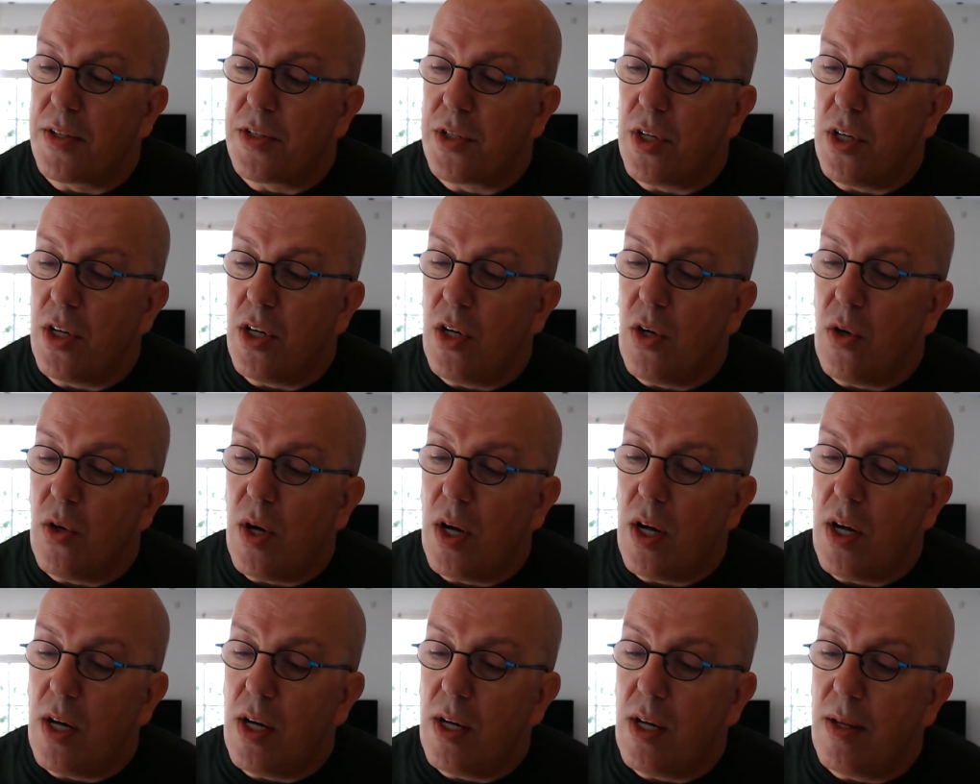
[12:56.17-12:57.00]

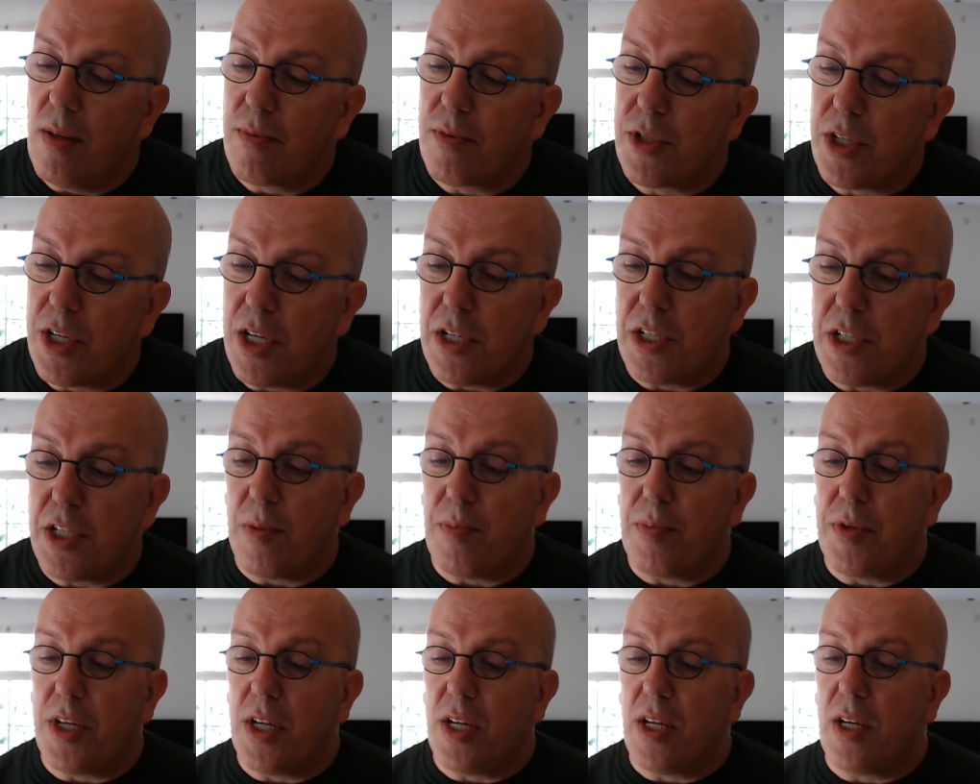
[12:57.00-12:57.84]
So say
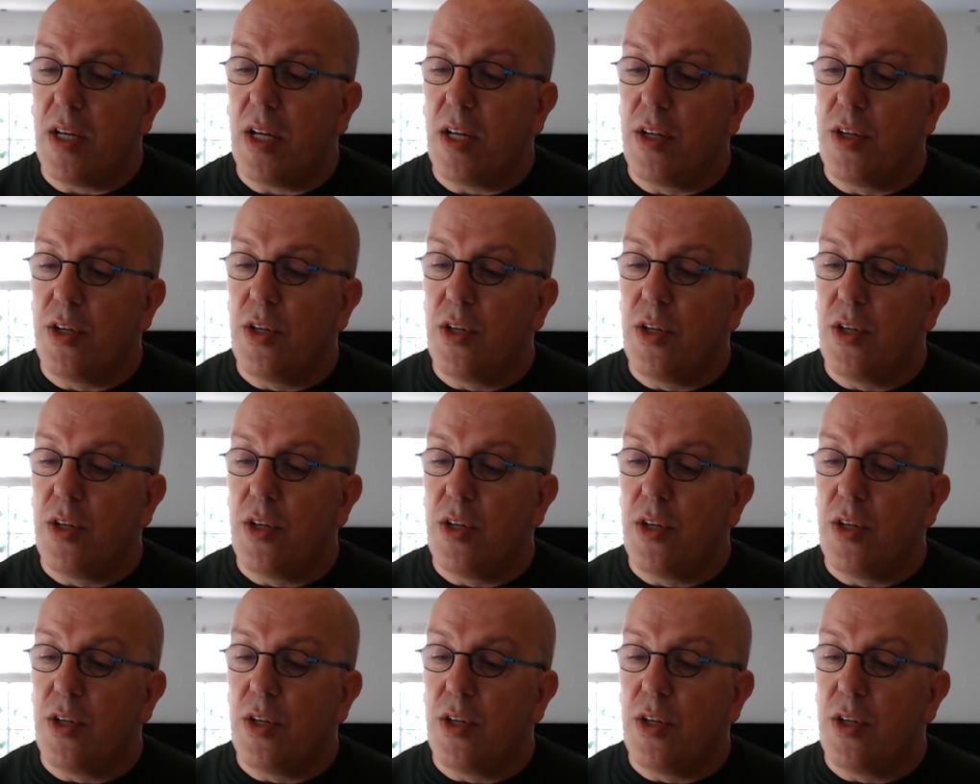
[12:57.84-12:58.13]
something